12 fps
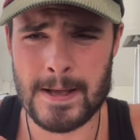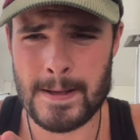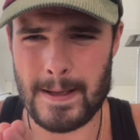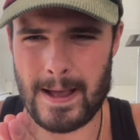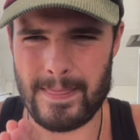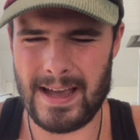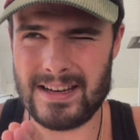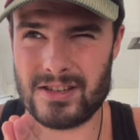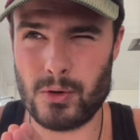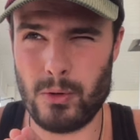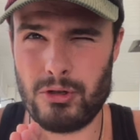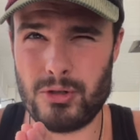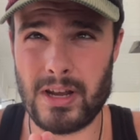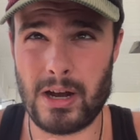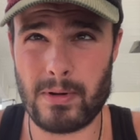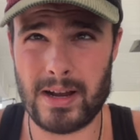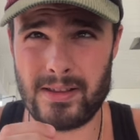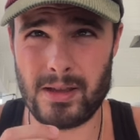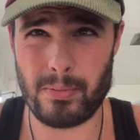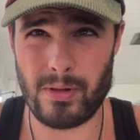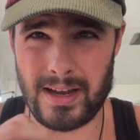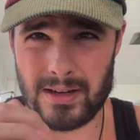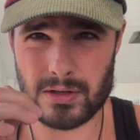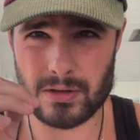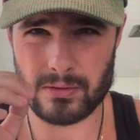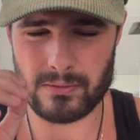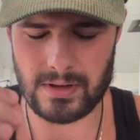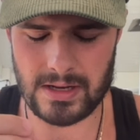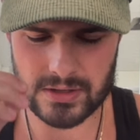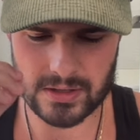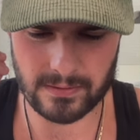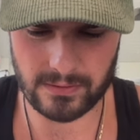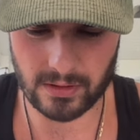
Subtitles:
And that is going to directly apply to each of your